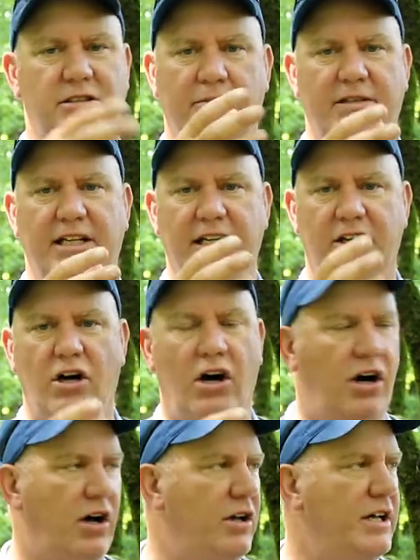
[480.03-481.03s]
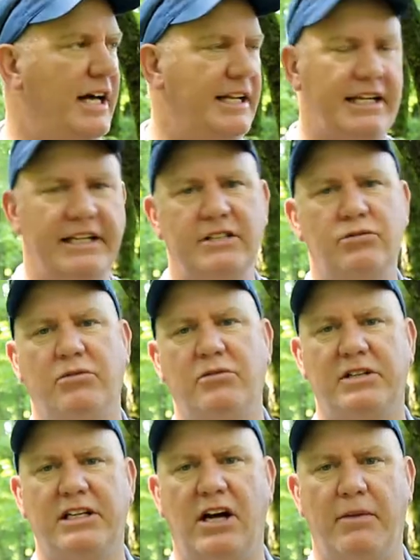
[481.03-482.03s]
something and call, and then this
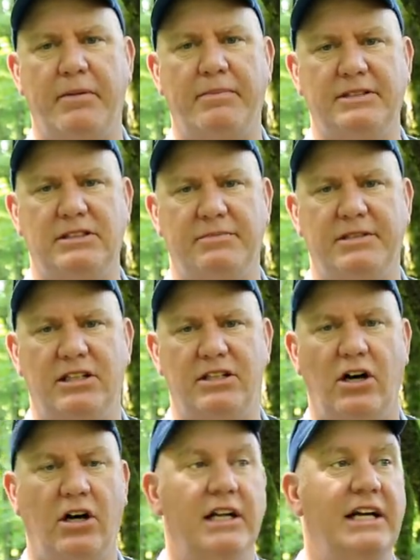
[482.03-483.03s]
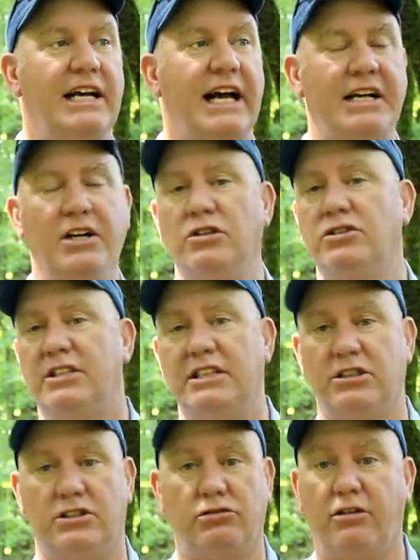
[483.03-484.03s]
one will hop up on something and call. And usually
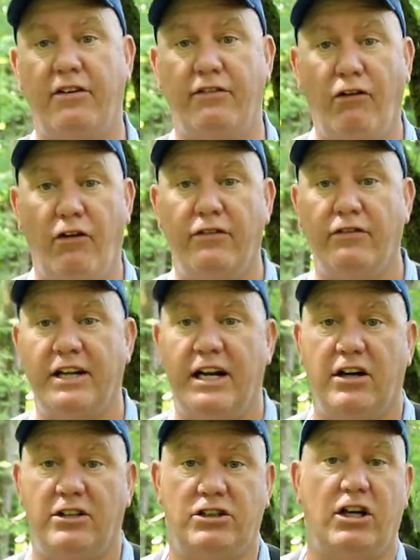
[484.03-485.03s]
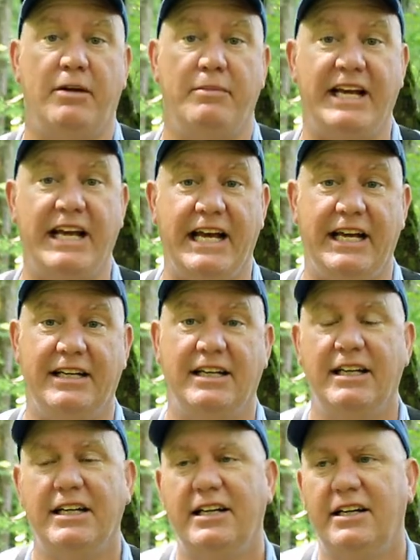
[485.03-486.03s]
there's three or four of them that are chiming in.
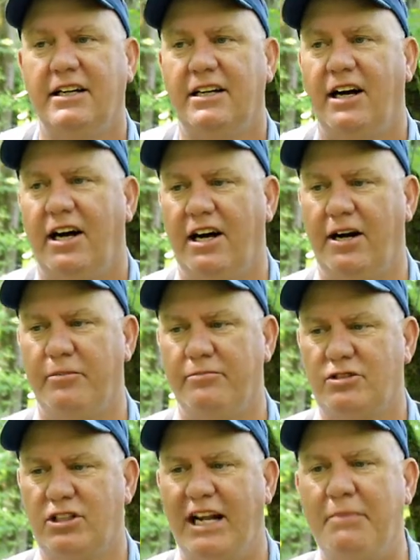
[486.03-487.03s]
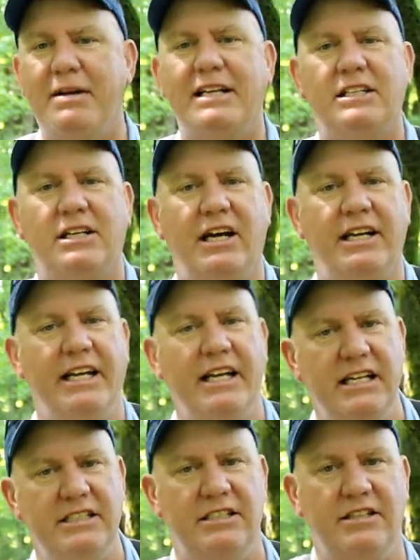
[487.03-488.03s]
Um, so that makes it kind of
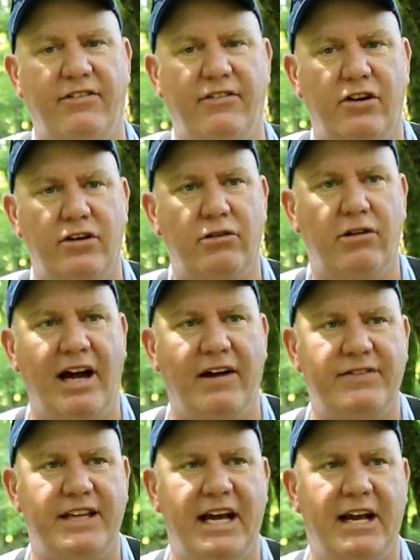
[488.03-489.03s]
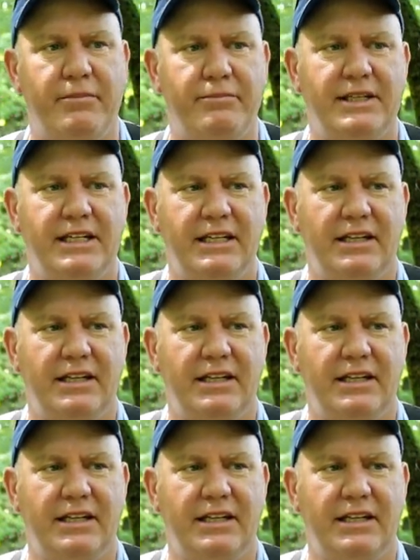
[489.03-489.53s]
easy to photograph them,